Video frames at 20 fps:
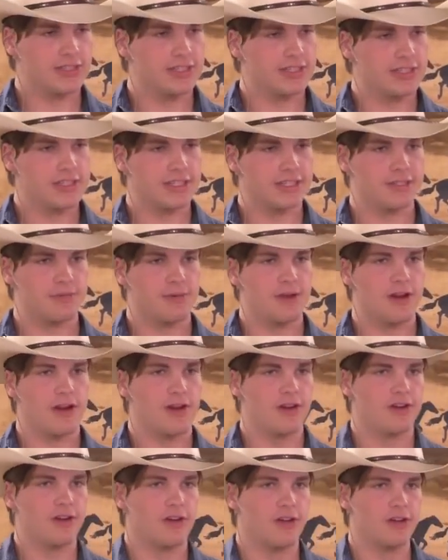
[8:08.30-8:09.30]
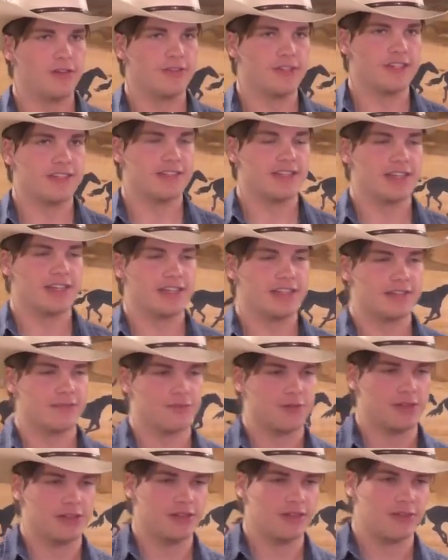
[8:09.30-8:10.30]
and despair and all of these things, if
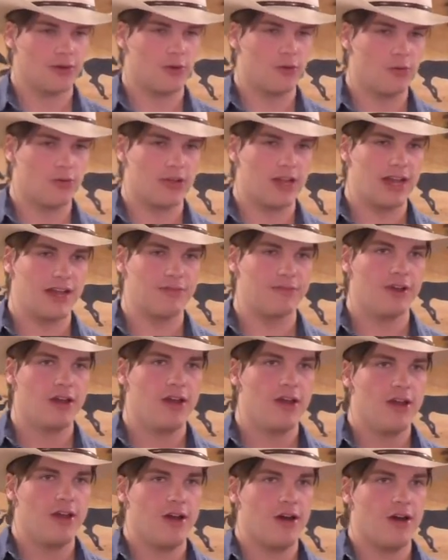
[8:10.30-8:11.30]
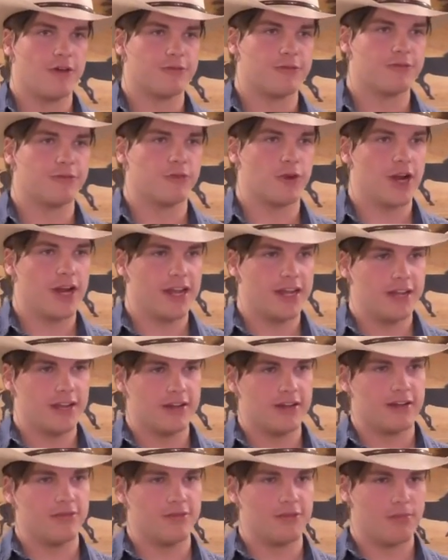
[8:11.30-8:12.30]
we live our whole life afraid
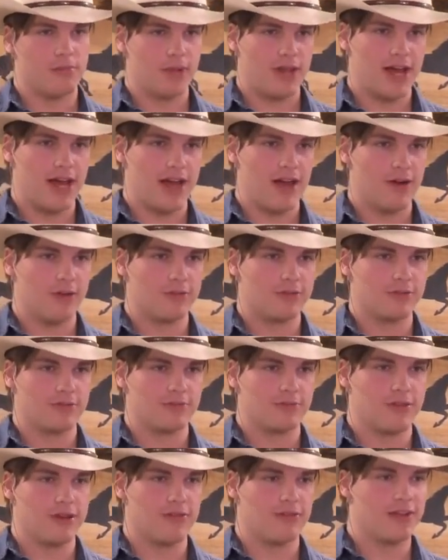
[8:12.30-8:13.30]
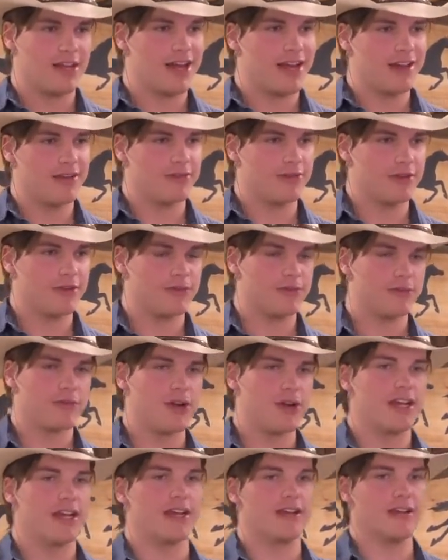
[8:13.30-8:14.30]
of the plow of life and
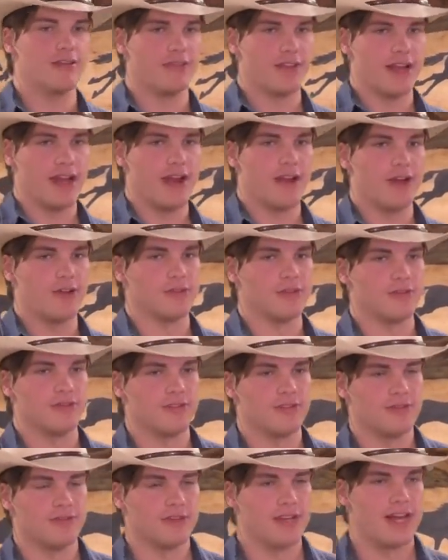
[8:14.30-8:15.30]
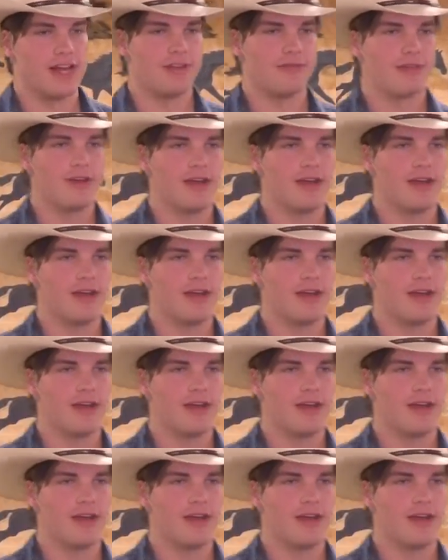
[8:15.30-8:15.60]
afraid of the harrows of life,